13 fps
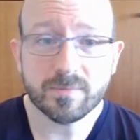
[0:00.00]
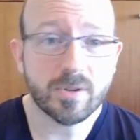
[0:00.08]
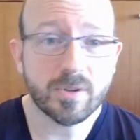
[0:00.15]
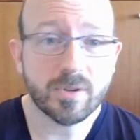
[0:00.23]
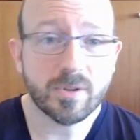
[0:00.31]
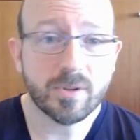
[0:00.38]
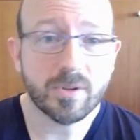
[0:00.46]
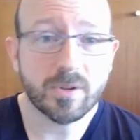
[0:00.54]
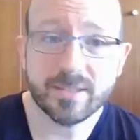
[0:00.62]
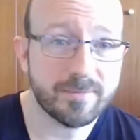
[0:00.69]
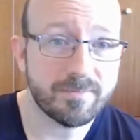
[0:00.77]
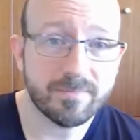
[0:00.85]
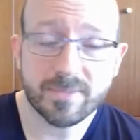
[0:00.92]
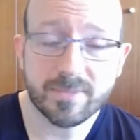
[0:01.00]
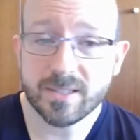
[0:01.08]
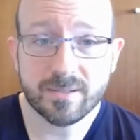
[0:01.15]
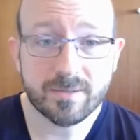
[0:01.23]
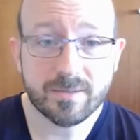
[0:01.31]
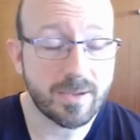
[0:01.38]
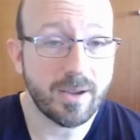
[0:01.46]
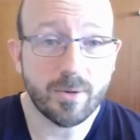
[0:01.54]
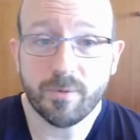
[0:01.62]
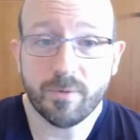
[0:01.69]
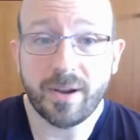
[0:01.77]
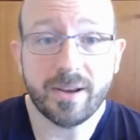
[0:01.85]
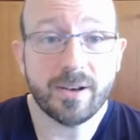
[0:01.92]
call us or
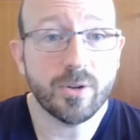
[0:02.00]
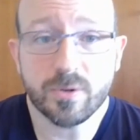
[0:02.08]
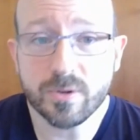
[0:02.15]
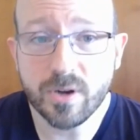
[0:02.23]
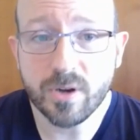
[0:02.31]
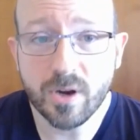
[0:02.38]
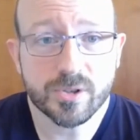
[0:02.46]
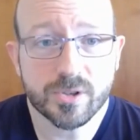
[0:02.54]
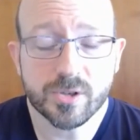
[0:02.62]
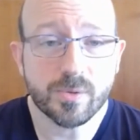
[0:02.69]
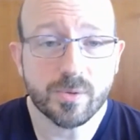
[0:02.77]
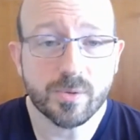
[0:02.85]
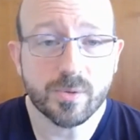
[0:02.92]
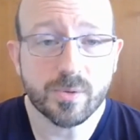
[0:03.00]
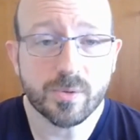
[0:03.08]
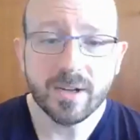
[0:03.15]
find a local coach or,